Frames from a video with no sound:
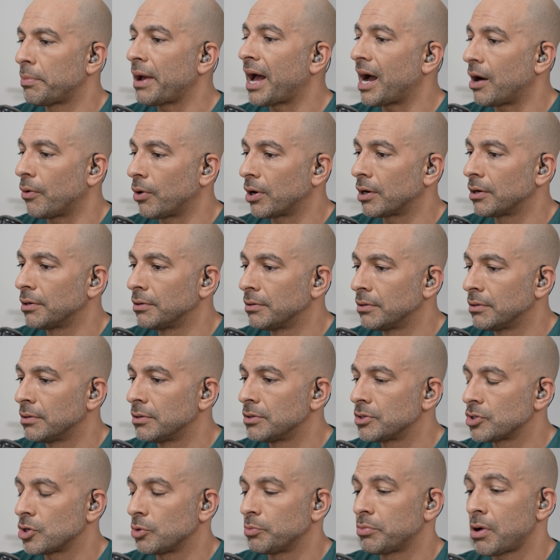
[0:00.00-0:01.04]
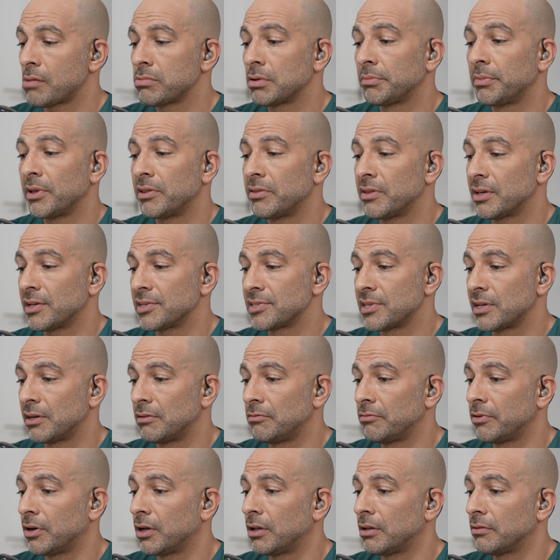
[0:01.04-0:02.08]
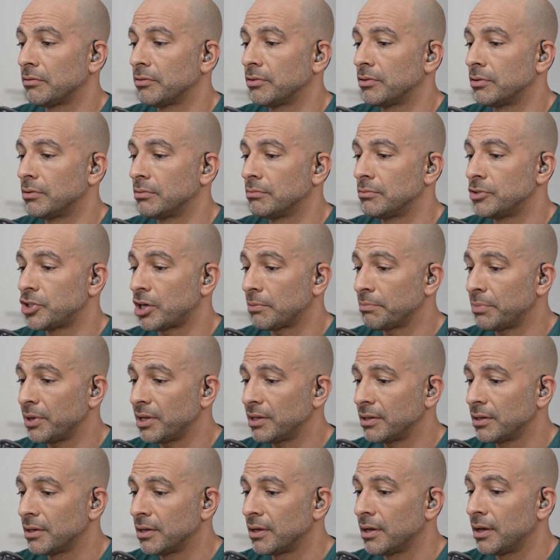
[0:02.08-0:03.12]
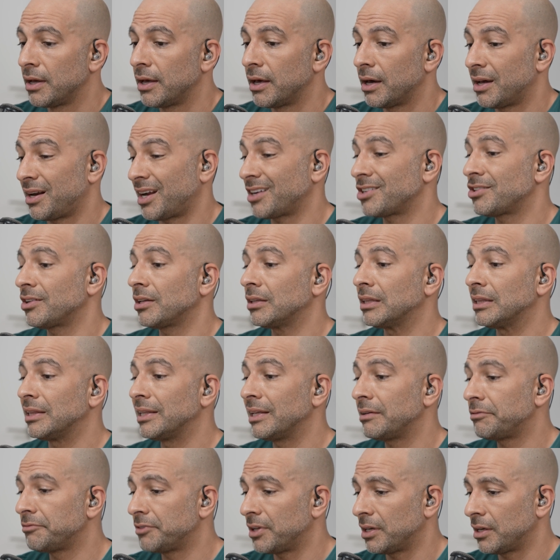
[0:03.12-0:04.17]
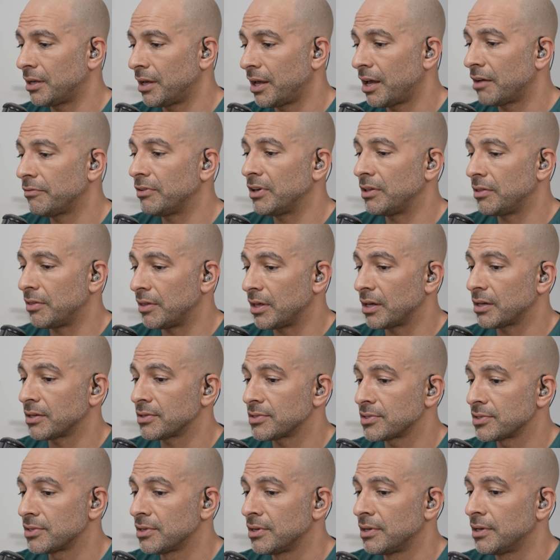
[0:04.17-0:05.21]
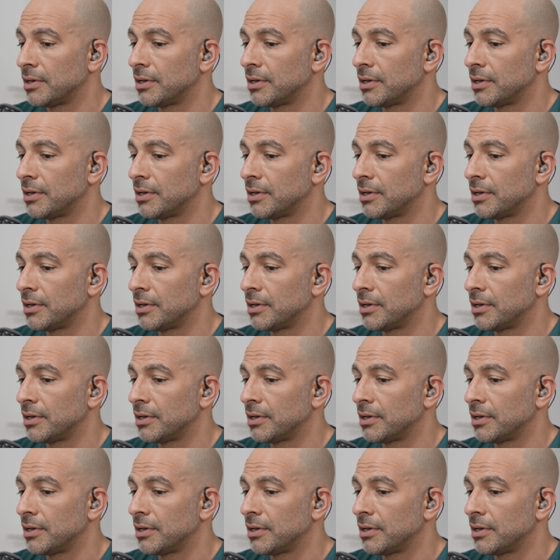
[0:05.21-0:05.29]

power. So, probably things that involve jumping and actually lifting heavy things.